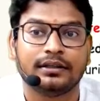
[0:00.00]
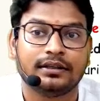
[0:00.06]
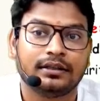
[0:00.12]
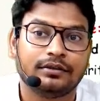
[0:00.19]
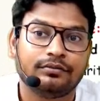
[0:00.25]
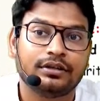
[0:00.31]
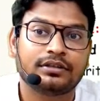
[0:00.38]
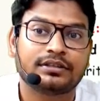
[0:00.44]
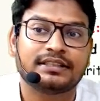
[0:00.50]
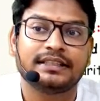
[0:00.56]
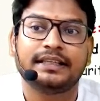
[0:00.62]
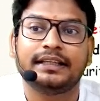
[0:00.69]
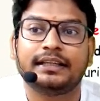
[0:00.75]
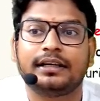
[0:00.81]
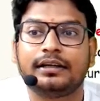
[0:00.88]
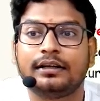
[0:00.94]
We have seen in
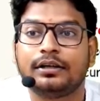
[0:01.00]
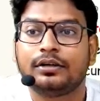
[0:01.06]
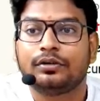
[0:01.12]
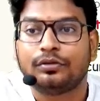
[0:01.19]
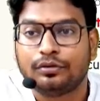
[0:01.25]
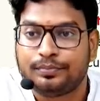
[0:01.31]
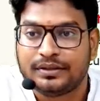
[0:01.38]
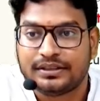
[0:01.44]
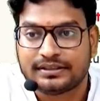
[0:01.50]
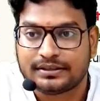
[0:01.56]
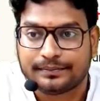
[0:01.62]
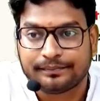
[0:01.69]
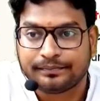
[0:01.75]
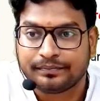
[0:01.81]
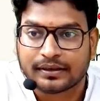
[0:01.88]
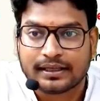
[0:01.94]
the OPC.
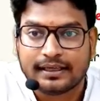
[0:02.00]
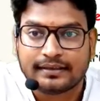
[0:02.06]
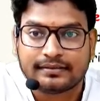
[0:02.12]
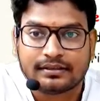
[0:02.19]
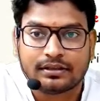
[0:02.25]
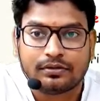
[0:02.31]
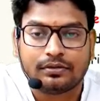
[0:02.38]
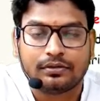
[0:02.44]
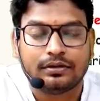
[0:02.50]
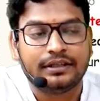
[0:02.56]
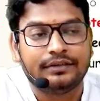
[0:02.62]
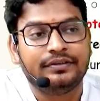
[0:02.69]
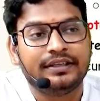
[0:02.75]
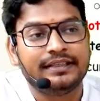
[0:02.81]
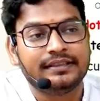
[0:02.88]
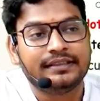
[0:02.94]
Yes or no? If
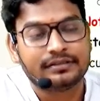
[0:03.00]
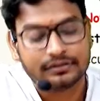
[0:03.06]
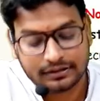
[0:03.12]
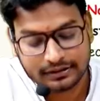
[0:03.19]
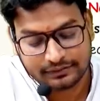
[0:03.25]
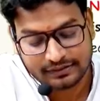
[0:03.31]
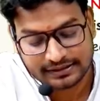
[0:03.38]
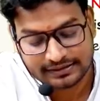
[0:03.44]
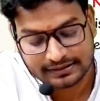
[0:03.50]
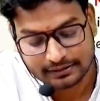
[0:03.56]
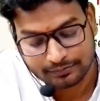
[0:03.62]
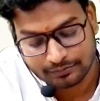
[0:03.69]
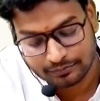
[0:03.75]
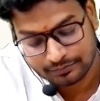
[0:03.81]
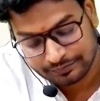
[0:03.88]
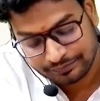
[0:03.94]
the
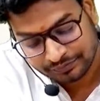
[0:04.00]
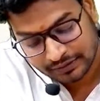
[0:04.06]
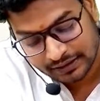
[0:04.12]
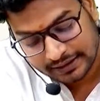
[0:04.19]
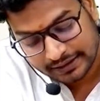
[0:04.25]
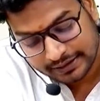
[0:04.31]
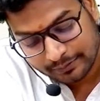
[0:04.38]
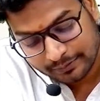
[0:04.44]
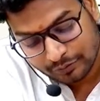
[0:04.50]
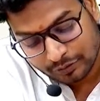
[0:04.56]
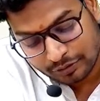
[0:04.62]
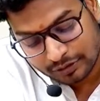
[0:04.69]
more